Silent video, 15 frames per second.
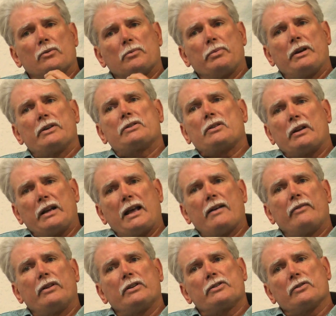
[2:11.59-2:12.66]
that were based on
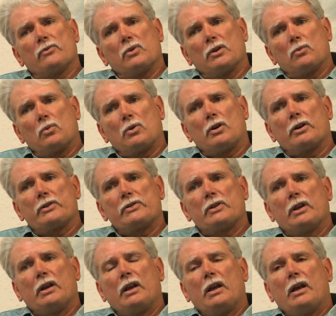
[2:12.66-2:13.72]
evidence of what
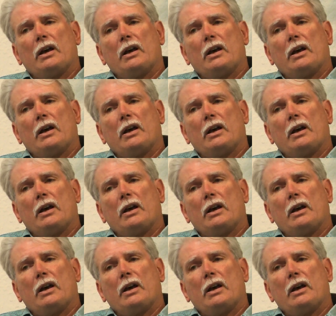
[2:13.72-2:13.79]
works,